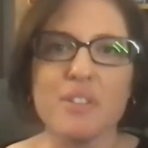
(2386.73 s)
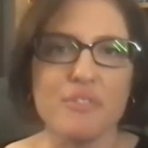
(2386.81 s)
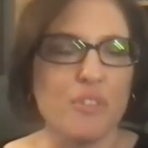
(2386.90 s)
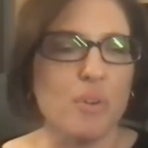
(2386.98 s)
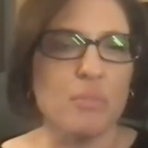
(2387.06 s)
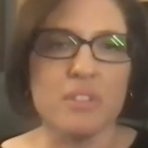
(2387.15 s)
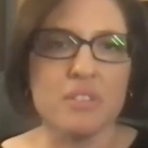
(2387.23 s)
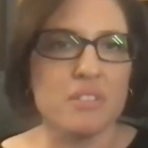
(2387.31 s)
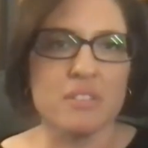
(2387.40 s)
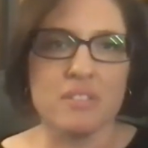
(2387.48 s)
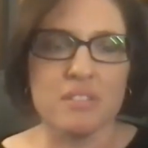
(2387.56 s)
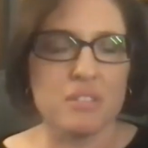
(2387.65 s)
a phone
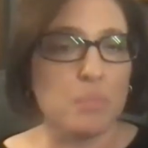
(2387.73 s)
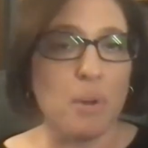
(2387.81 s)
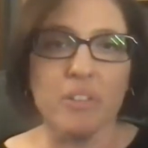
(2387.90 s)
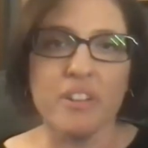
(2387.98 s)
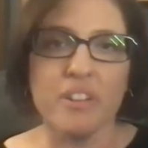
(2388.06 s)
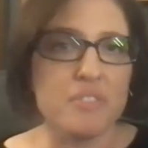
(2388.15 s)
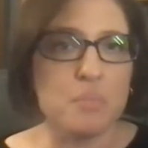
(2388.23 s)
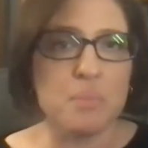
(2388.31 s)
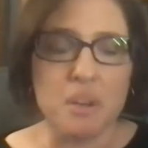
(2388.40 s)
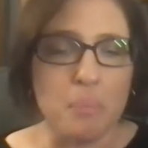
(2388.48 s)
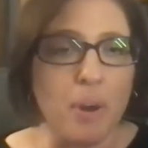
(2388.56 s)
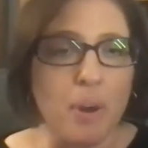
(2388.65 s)
that's small enough to be
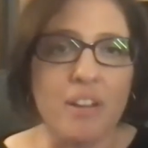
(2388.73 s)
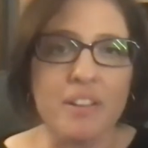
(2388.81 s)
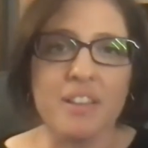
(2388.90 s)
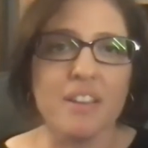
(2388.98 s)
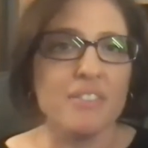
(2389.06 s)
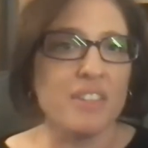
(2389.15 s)
in a pocket,